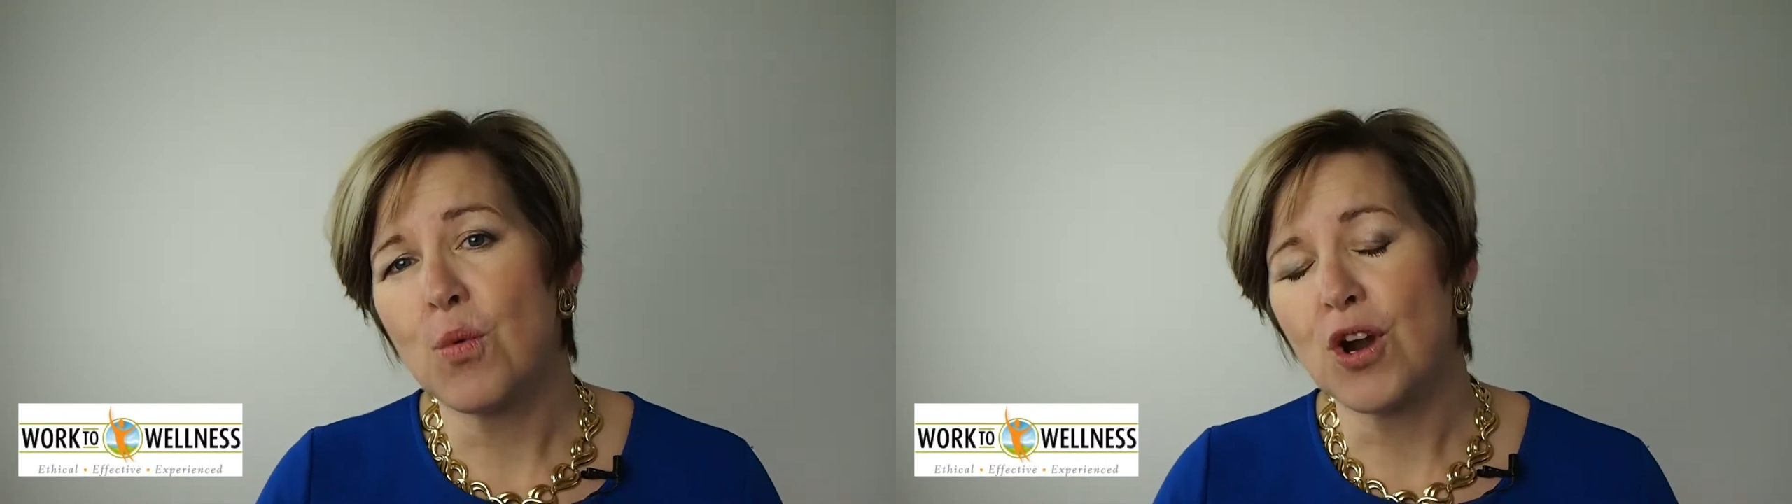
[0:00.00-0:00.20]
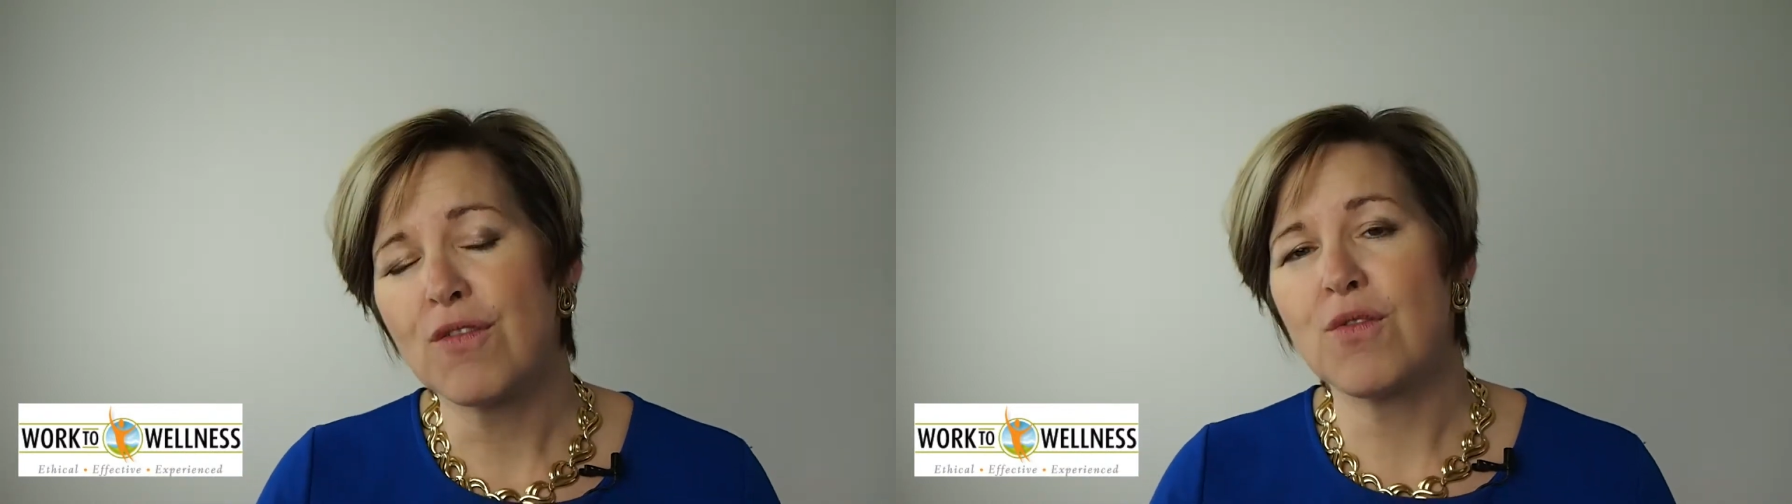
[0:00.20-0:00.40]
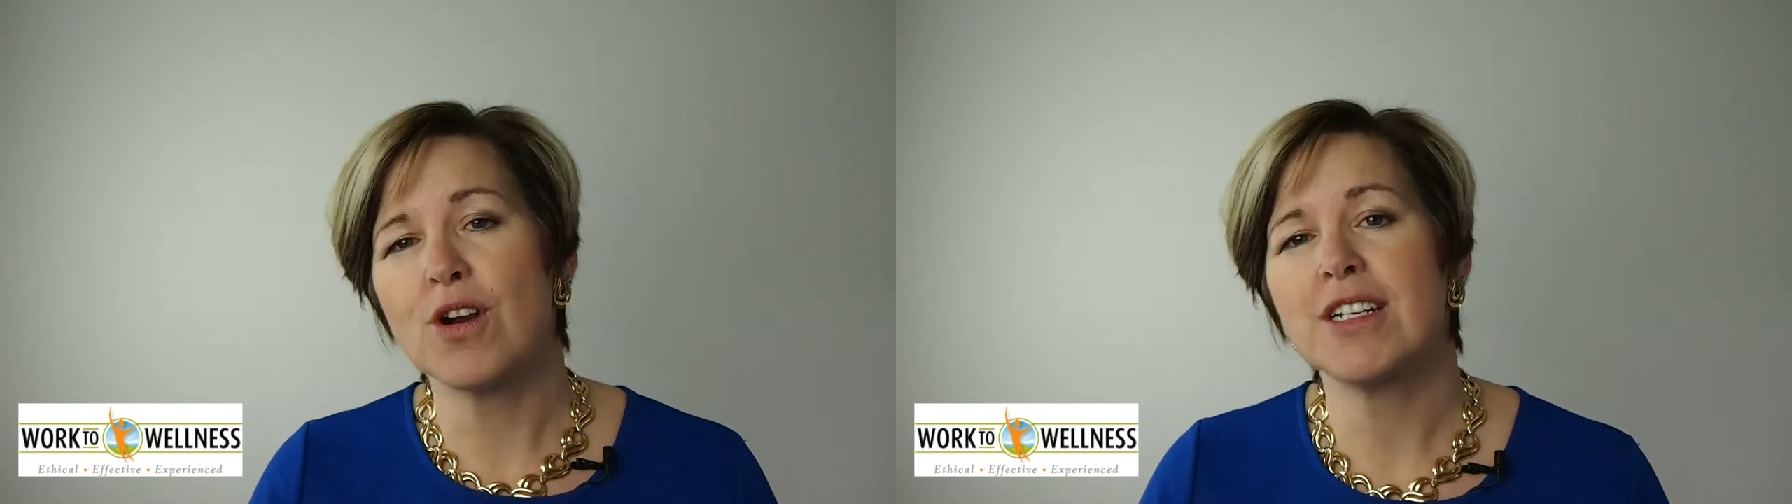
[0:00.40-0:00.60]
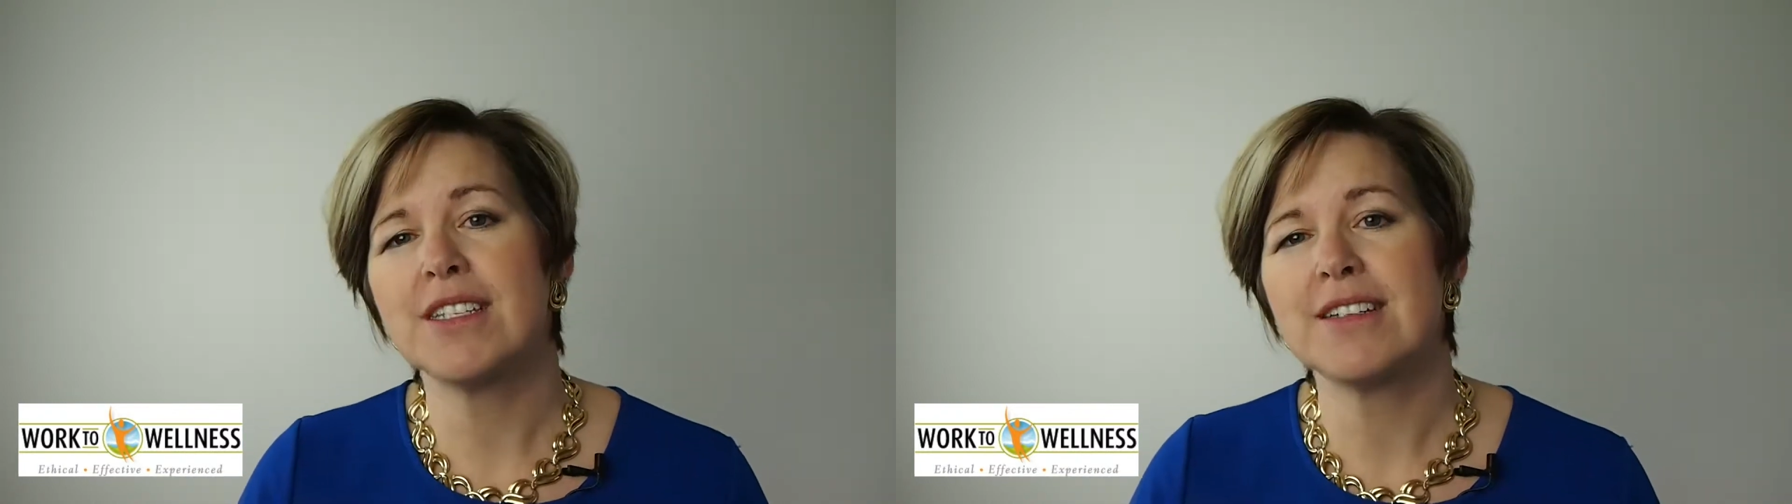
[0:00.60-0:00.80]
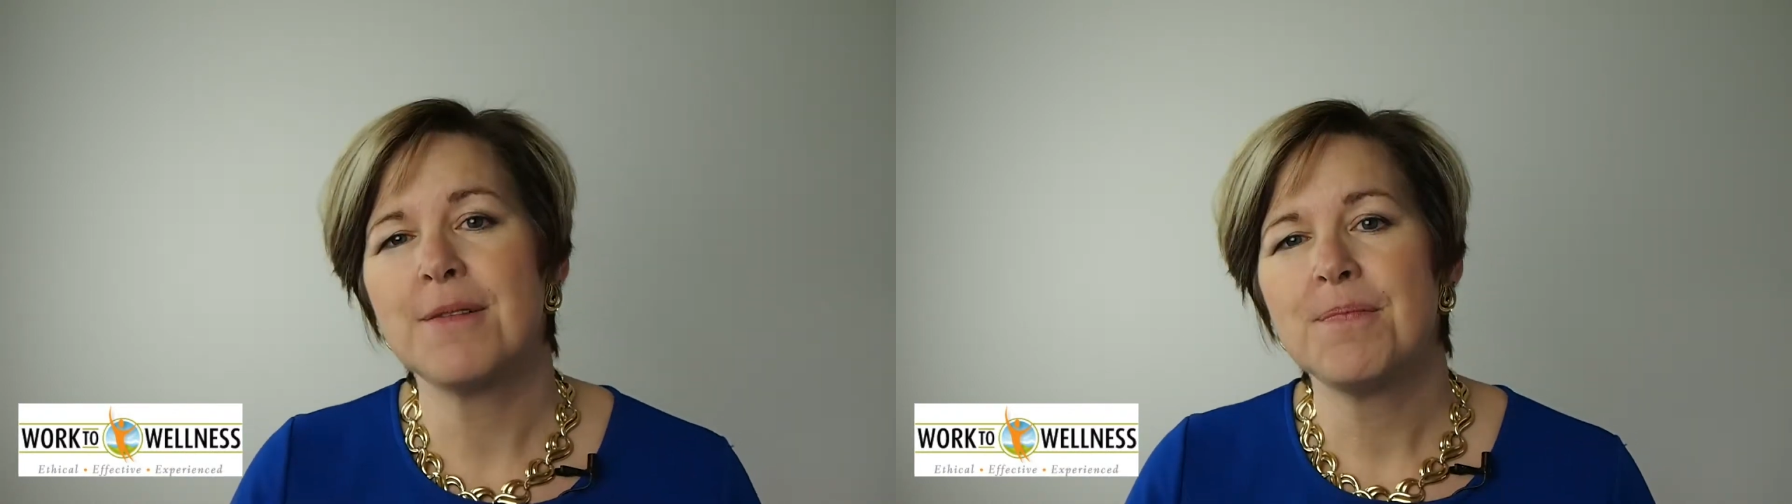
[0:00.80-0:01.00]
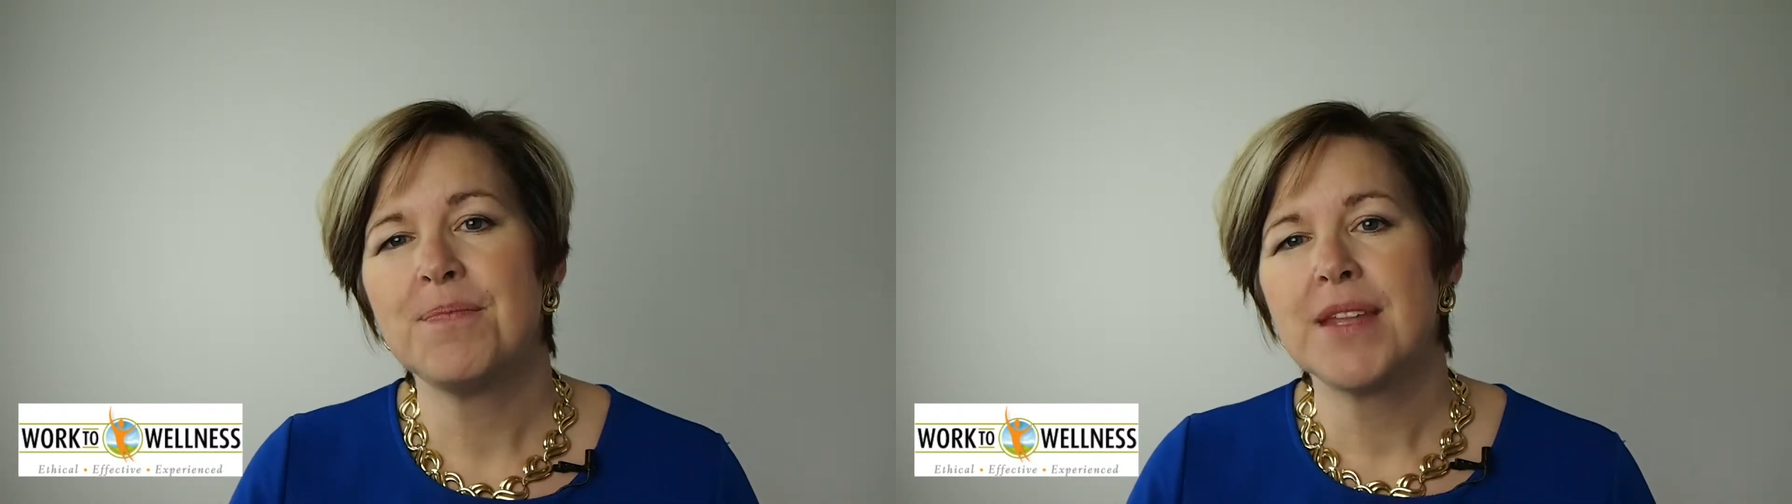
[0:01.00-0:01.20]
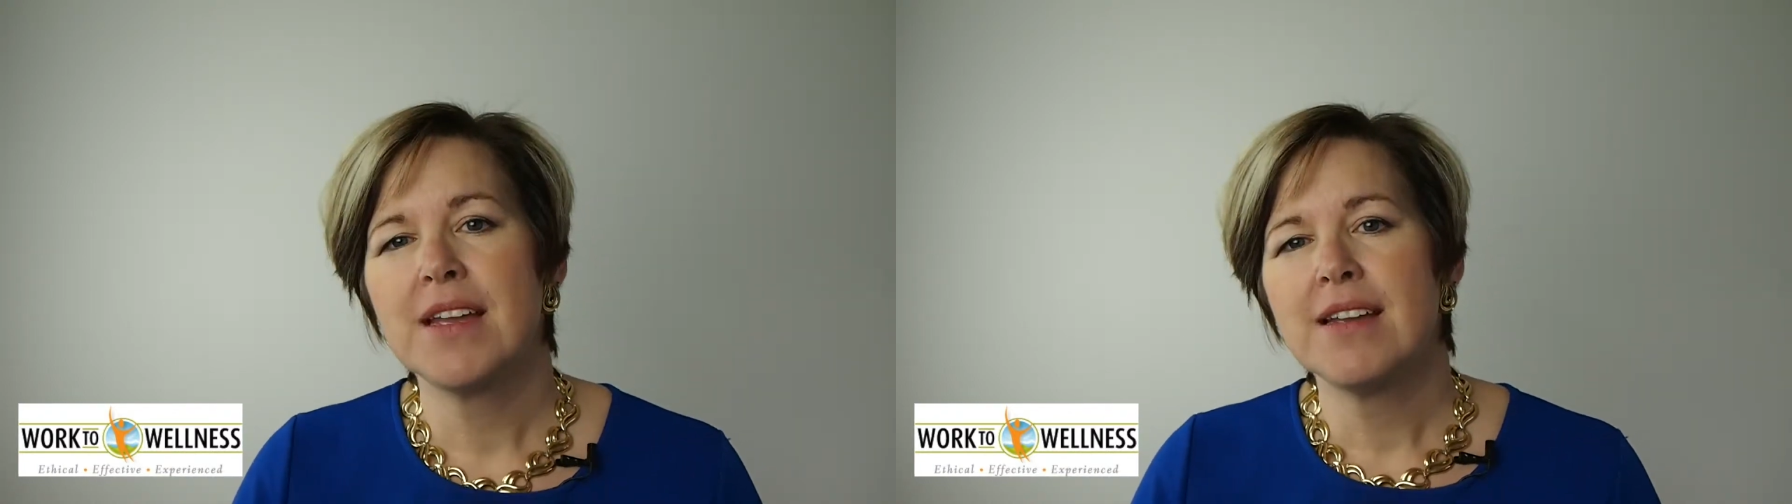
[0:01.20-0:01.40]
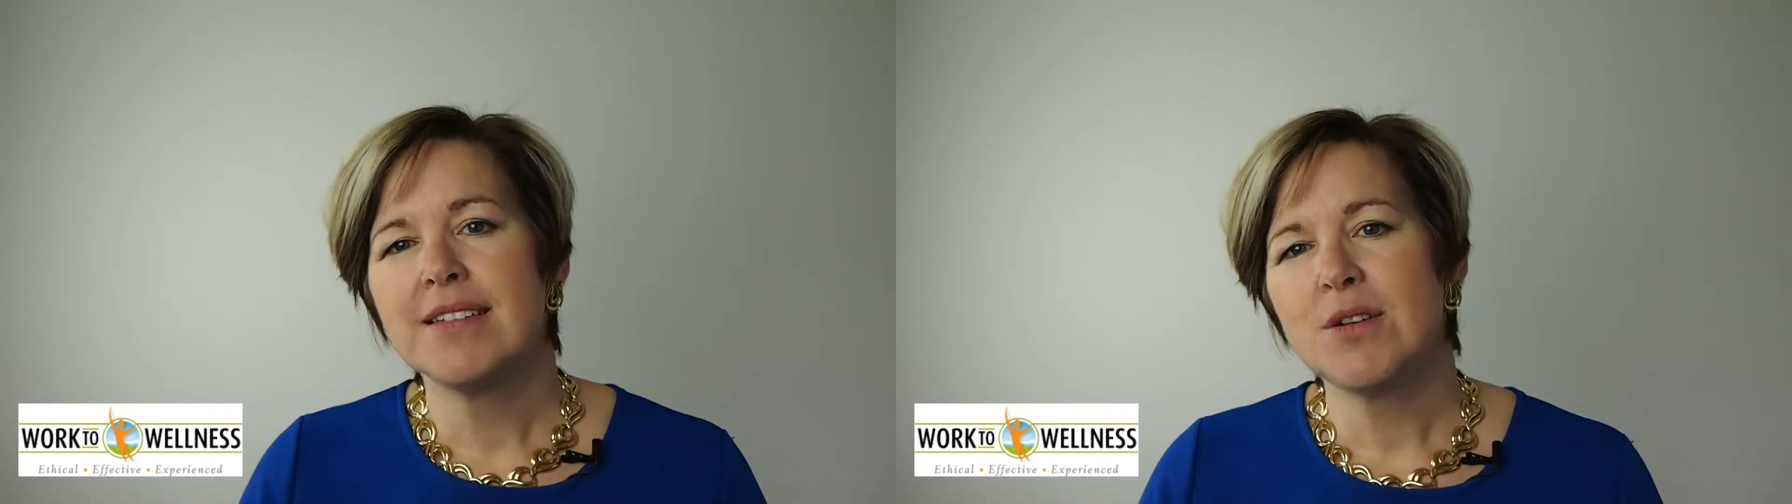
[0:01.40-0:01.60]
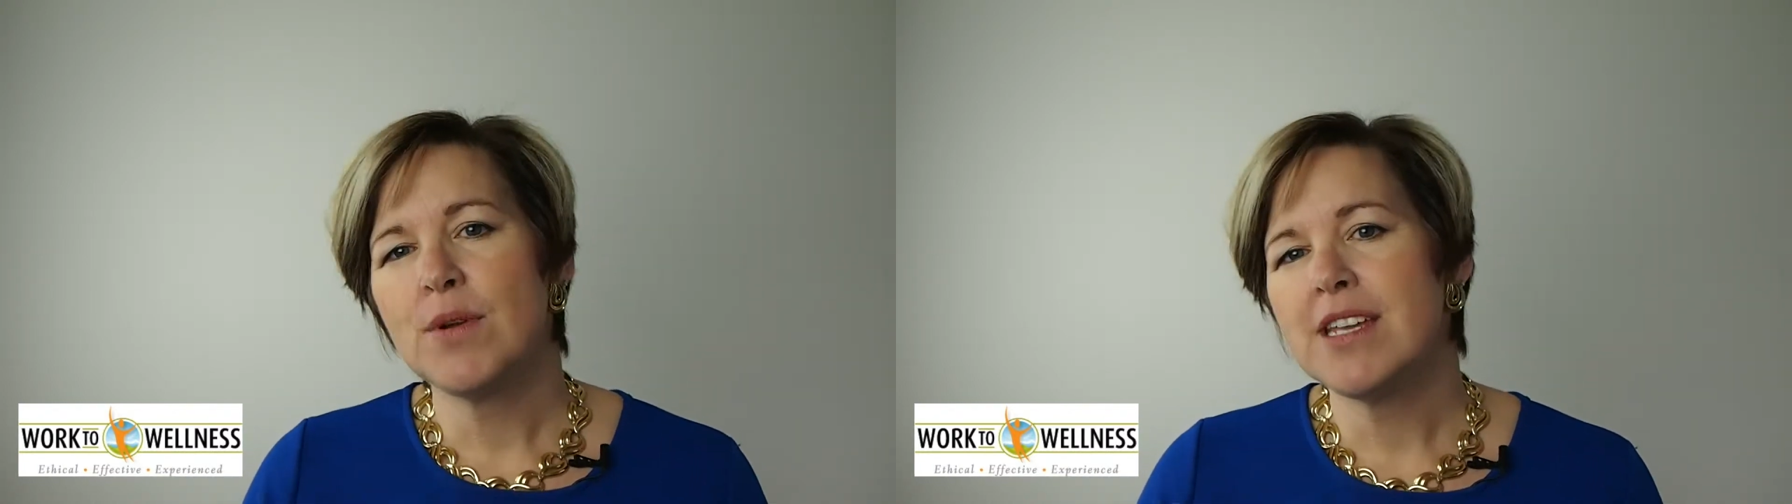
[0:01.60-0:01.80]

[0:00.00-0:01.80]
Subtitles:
workforce. So